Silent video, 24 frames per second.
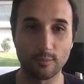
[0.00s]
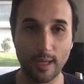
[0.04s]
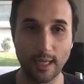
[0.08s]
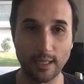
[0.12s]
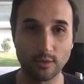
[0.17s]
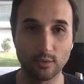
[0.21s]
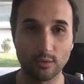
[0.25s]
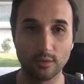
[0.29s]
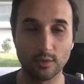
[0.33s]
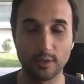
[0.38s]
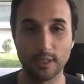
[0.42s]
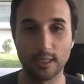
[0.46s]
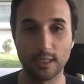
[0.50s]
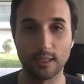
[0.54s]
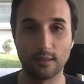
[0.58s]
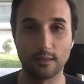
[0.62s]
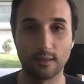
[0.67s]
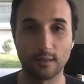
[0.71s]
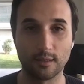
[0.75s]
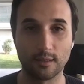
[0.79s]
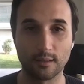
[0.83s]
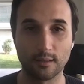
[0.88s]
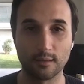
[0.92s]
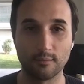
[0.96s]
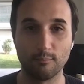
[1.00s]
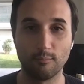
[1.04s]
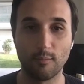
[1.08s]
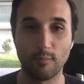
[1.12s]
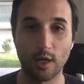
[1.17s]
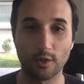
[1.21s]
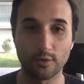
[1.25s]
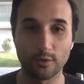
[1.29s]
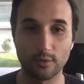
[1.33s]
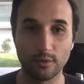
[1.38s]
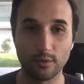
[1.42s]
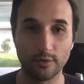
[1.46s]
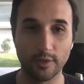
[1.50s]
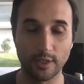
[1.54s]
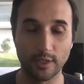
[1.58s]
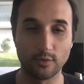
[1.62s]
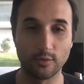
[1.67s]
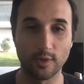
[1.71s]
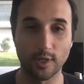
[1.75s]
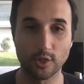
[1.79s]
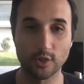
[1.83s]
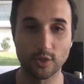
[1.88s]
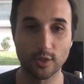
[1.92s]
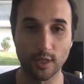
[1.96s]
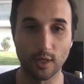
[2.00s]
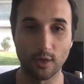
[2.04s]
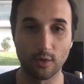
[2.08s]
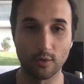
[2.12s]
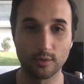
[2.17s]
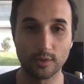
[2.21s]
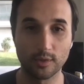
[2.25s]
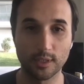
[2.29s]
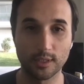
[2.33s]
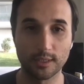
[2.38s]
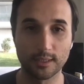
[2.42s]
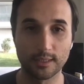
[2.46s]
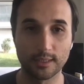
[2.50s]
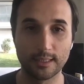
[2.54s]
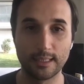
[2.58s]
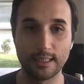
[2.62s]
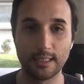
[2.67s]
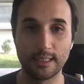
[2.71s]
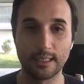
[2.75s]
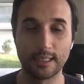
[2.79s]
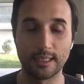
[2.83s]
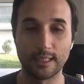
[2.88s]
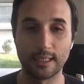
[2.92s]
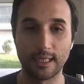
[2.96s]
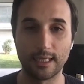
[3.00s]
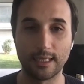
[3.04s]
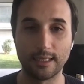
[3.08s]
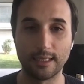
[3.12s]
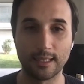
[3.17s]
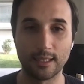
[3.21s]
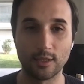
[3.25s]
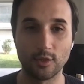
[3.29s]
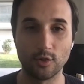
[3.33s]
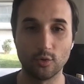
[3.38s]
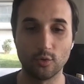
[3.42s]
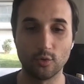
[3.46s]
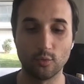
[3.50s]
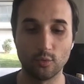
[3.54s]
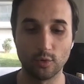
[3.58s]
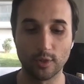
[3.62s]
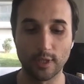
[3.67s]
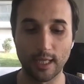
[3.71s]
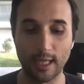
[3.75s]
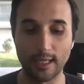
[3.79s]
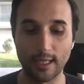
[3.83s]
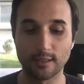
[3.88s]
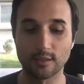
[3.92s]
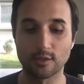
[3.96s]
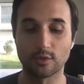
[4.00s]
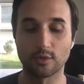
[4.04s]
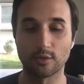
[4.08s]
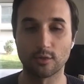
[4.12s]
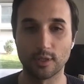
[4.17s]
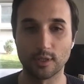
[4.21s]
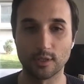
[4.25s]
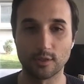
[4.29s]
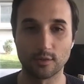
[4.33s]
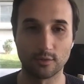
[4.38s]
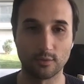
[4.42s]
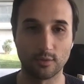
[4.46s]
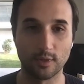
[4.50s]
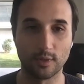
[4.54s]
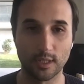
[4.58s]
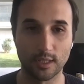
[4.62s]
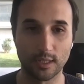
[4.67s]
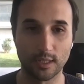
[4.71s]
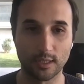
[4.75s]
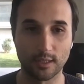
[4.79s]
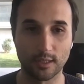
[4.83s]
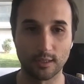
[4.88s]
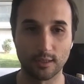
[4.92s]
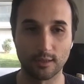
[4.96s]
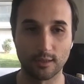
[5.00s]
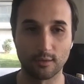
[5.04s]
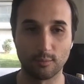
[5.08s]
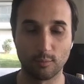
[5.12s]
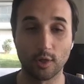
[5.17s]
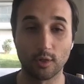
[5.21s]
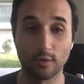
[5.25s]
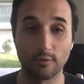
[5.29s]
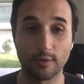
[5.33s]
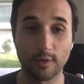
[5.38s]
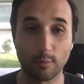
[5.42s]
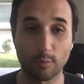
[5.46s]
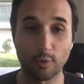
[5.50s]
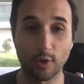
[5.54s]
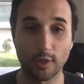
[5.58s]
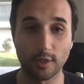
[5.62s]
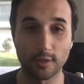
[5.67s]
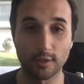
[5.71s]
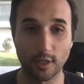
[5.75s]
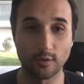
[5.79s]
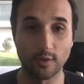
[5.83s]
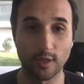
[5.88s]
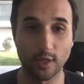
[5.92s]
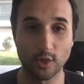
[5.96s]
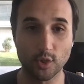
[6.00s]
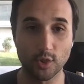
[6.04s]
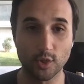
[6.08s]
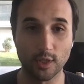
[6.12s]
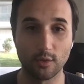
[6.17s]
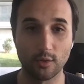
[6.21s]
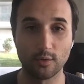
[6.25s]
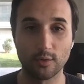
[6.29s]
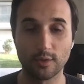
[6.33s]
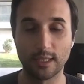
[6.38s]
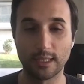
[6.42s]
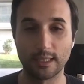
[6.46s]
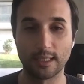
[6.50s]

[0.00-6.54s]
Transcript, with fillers: manually the model that you actually own. Uh, and then you would enter into the, the model of their product that you actually own.